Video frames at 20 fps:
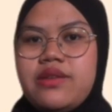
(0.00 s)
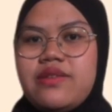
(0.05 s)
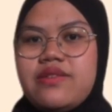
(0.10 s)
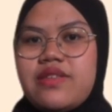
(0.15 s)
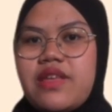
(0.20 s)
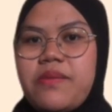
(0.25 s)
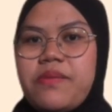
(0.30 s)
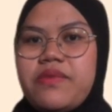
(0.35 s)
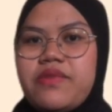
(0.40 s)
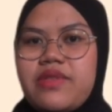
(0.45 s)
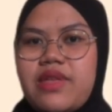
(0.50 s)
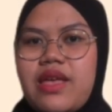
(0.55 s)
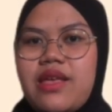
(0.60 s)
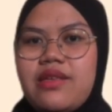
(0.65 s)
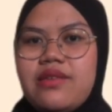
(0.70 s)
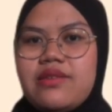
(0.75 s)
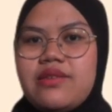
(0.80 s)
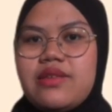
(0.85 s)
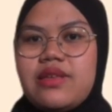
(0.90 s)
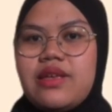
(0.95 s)

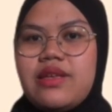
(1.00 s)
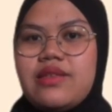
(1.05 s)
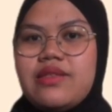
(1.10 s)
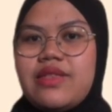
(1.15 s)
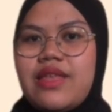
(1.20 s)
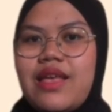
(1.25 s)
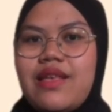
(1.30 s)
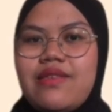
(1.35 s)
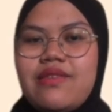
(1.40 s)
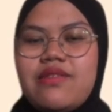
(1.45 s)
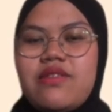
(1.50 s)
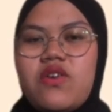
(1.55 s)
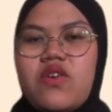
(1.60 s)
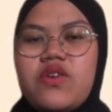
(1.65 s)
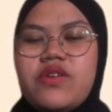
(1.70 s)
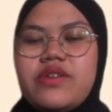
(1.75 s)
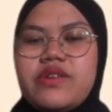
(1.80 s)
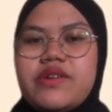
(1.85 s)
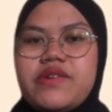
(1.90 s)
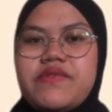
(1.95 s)
subset test
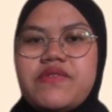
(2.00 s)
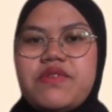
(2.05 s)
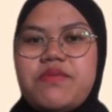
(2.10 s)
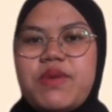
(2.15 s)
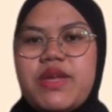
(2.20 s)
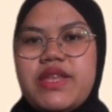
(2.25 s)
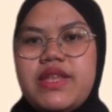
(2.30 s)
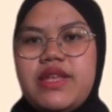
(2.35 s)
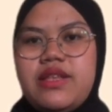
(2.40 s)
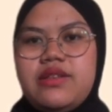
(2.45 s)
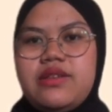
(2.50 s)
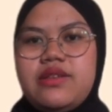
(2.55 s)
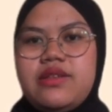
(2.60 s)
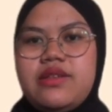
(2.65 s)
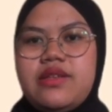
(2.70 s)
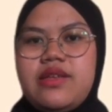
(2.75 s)
on the remaining.